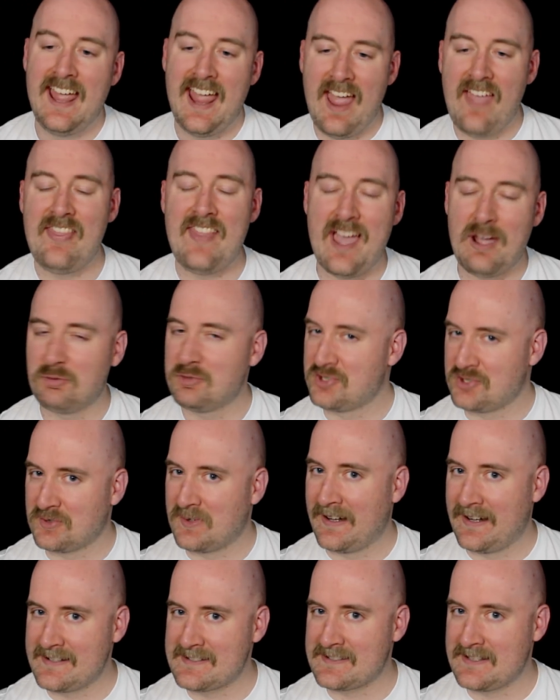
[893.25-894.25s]
and that would
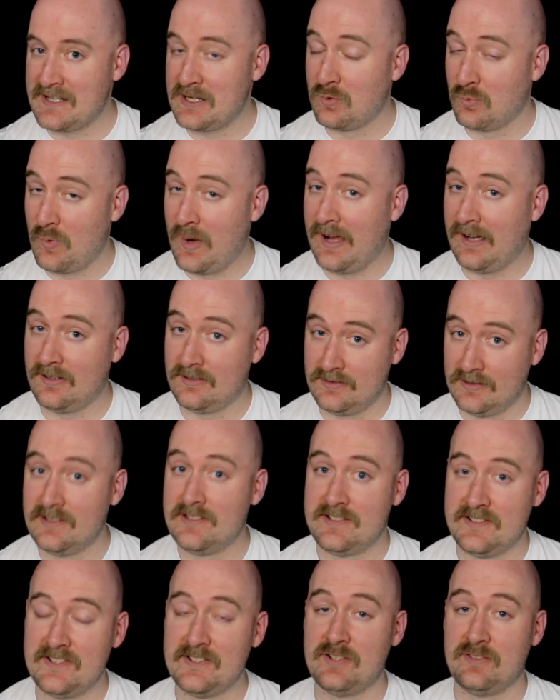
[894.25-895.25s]
translate well
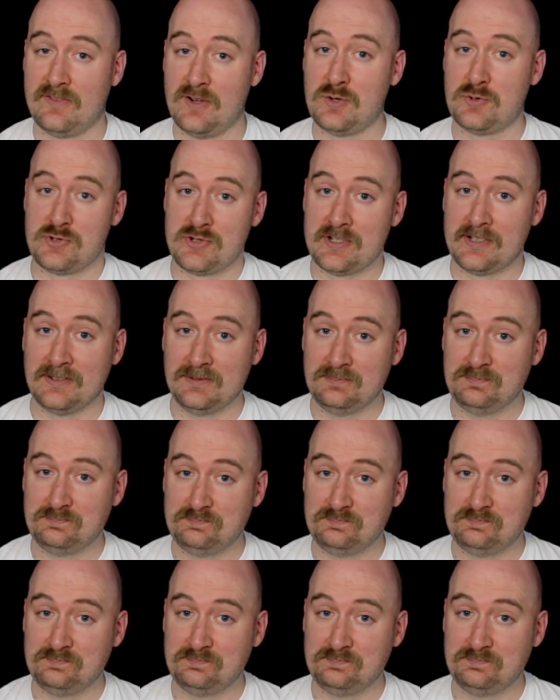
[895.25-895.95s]
to devotion.